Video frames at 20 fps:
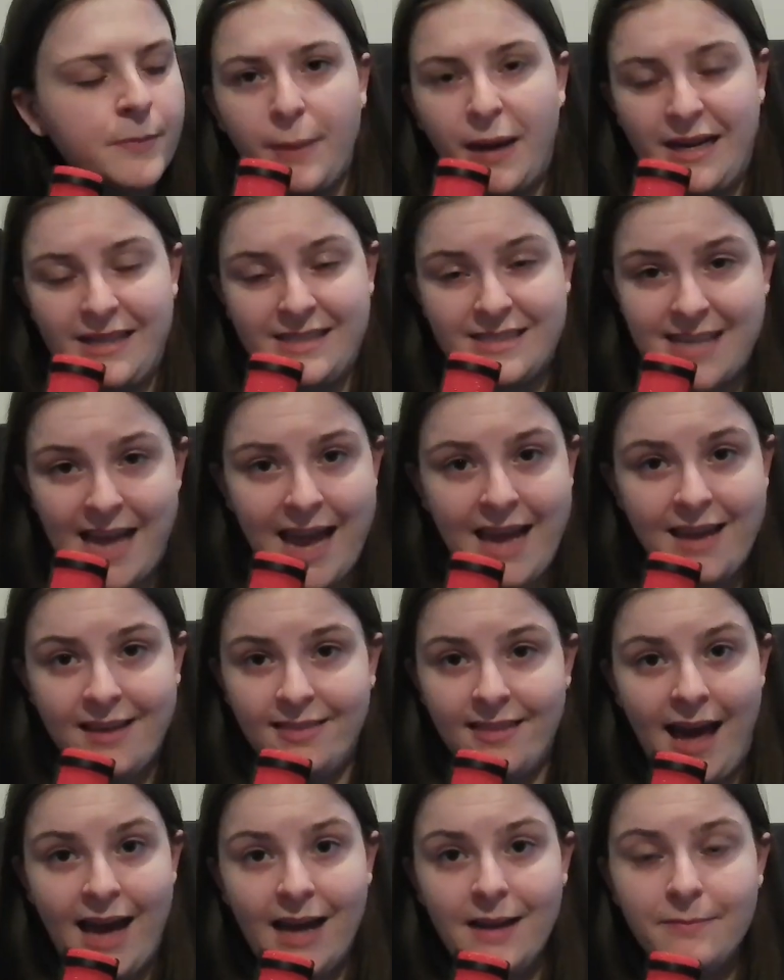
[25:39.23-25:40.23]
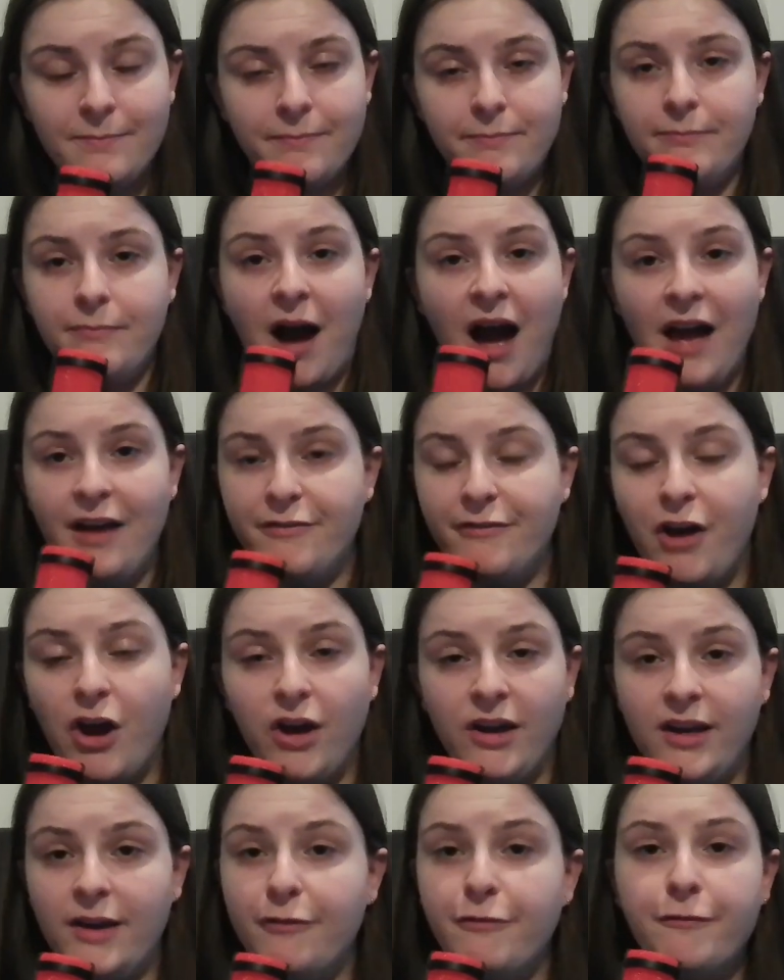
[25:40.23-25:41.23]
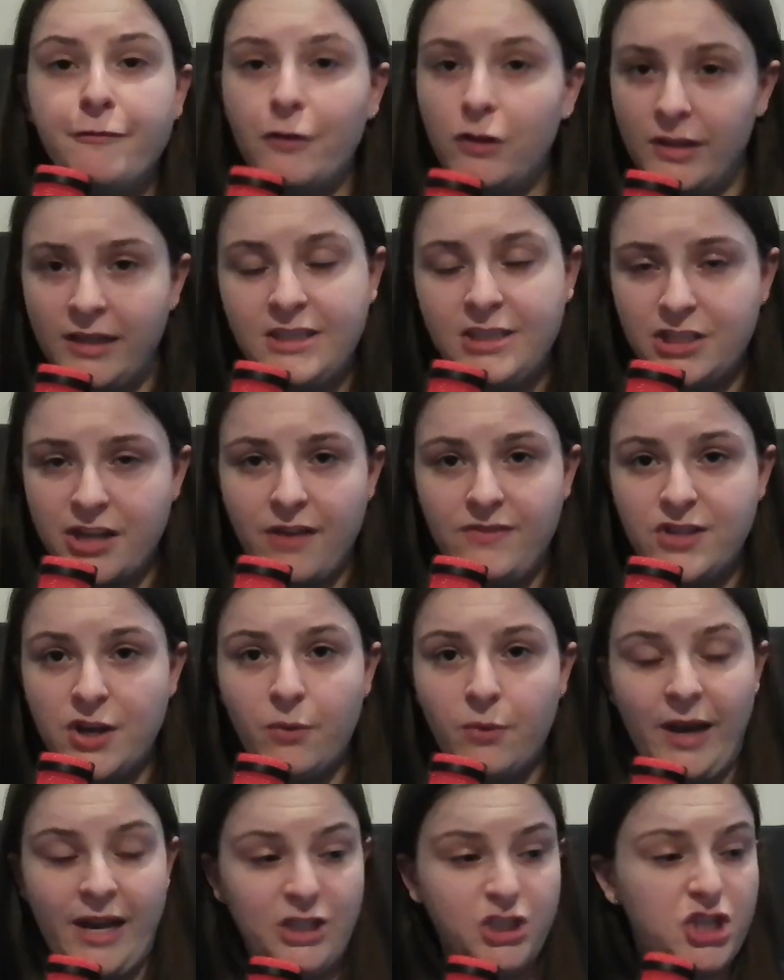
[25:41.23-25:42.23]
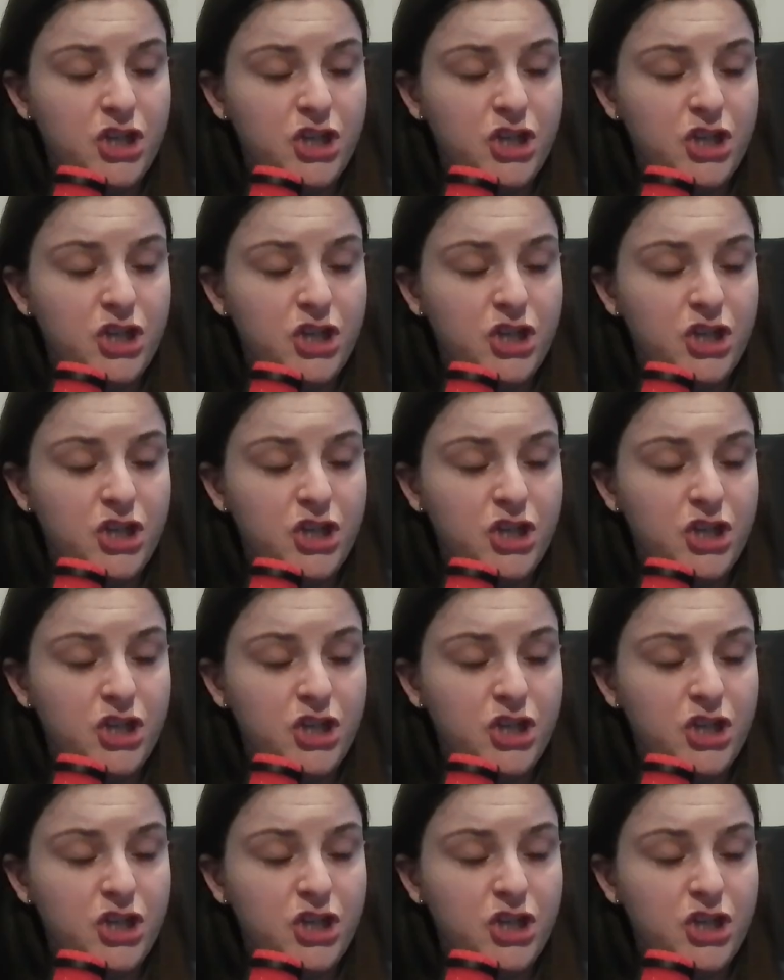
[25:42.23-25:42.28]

But in saying that, Maya Berg fully deserves her win.